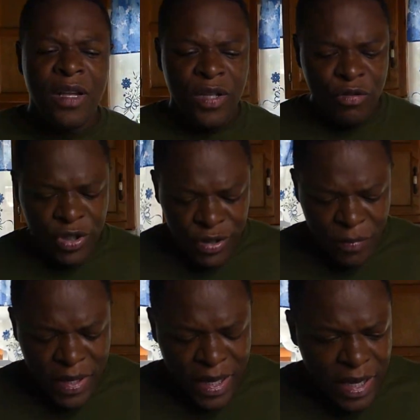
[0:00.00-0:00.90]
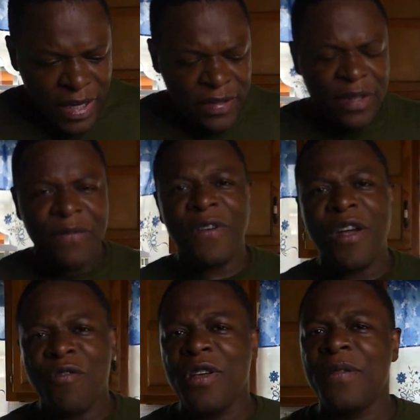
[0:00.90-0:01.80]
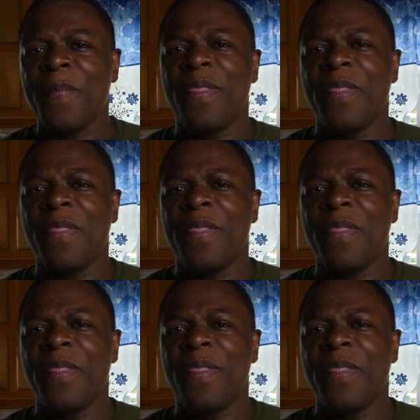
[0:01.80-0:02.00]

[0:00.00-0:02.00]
Now, ginger beer is a very